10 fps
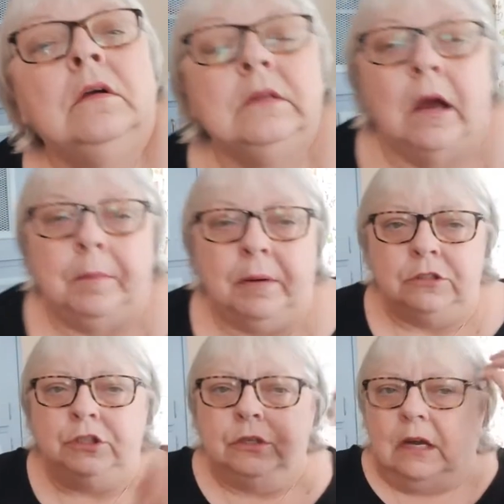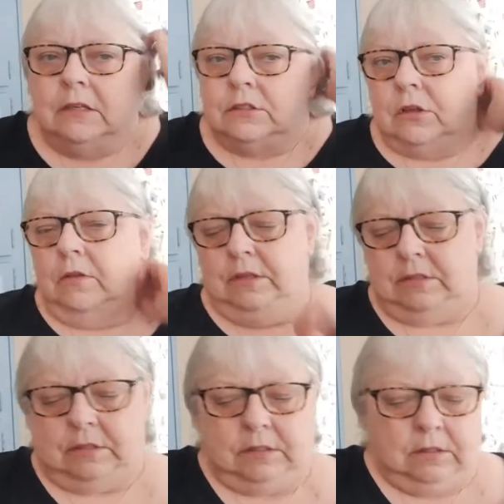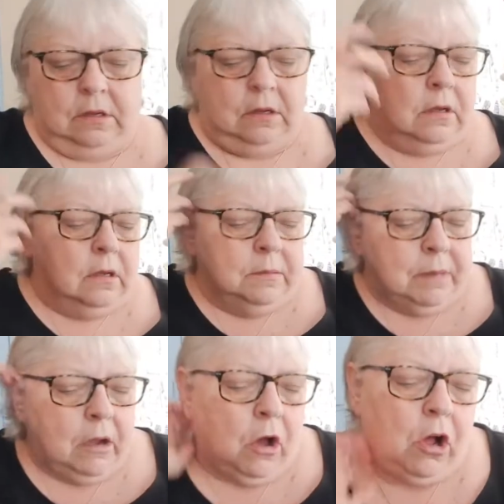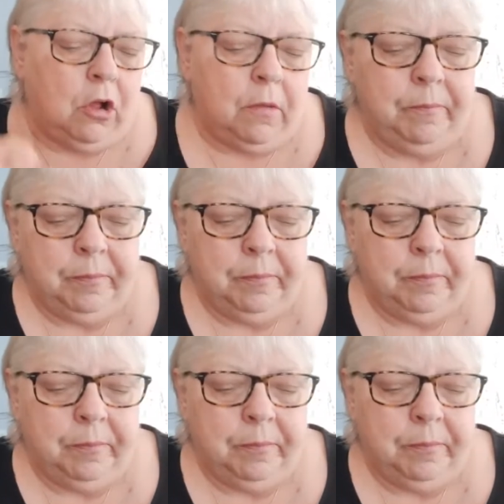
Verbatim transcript: Now, a bunch of you guys saw this uh, in my haul